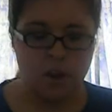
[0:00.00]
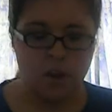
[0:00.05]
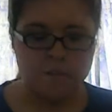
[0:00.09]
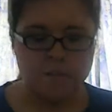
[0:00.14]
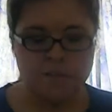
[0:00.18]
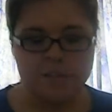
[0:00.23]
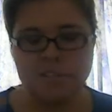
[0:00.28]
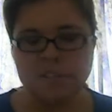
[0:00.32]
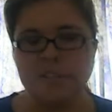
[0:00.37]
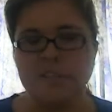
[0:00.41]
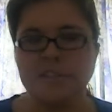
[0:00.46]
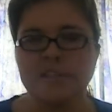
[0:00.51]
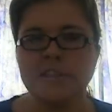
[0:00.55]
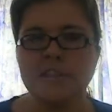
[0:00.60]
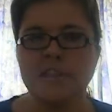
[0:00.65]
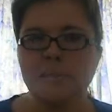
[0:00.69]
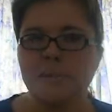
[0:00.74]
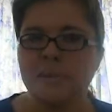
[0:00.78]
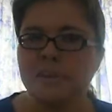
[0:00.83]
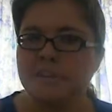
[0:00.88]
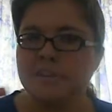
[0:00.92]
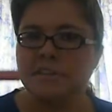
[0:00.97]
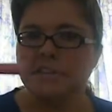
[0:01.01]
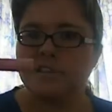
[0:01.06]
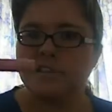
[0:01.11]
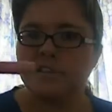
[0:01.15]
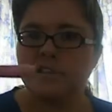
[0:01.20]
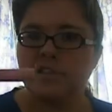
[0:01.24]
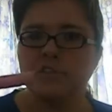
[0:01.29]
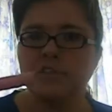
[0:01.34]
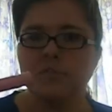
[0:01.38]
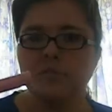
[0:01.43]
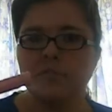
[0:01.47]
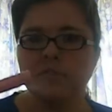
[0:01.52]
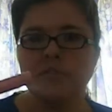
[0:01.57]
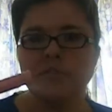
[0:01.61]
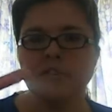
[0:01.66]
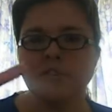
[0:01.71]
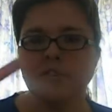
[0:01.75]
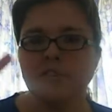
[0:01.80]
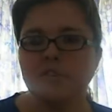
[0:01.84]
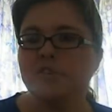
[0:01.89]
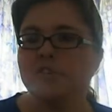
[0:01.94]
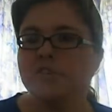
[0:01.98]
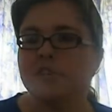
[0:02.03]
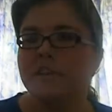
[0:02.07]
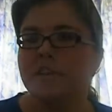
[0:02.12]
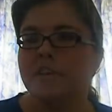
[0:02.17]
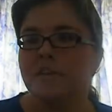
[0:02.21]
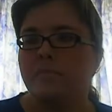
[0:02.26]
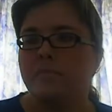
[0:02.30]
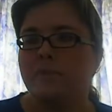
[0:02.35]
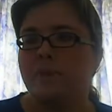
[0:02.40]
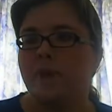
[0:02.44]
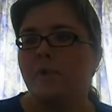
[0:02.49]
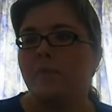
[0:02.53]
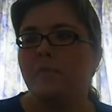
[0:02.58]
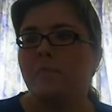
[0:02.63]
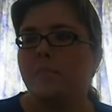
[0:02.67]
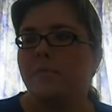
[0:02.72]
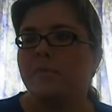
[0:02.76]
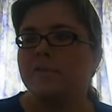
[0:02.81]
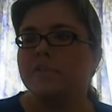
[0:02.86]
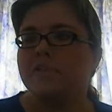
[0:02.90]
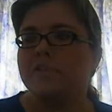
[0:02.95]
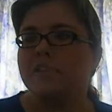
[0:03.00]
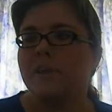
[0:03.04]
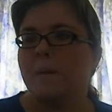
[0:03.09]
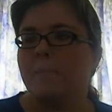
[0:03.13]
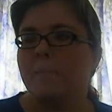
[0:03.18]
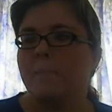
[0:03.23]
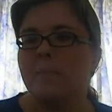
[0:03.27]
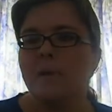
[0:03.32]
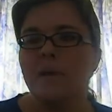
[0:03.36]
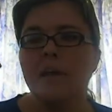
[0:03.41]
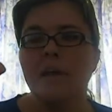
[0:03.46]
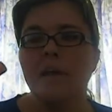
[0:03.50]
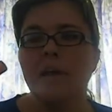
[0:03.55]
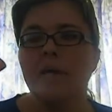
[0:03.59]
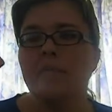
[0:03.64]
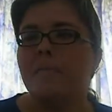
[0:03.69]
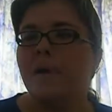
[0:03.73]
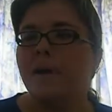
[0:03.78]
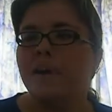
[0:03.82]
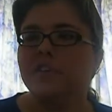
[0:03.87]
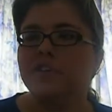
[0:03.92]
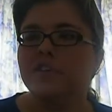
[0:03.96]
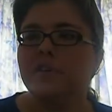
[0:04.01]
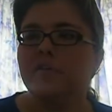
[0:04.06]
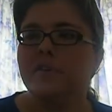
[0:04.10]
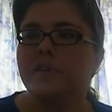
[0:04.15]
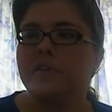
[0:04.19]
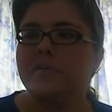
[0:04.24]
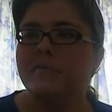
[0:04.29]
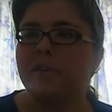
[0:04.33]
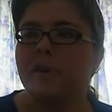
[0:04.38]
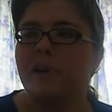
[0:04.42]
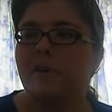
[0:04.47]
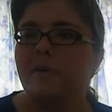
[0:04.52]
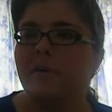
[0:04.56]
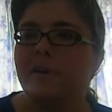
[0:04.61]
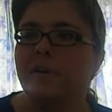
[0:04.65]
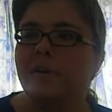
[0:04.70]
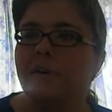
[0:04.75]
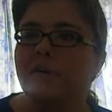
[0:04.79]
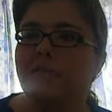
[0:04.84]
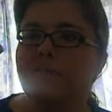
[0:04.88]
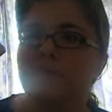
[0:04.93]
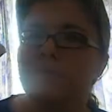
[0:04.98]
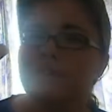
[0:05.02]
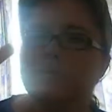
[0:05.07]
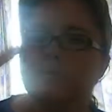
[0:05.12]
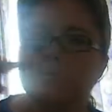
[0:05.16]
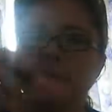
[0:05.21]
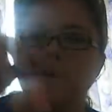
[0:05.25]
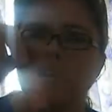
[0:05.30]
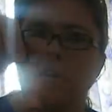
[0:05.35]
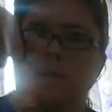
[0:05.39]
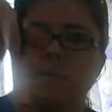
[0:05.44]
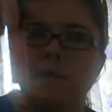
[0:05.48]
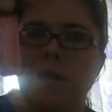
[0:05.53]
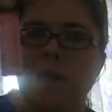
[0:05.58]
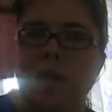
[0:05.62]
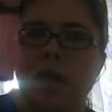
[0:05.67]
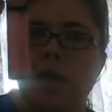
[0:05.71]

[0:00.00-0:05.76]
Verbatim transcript: Obviously it's a limited edition so it's discontinued now but um, MAC generally bring out a lot of these pale,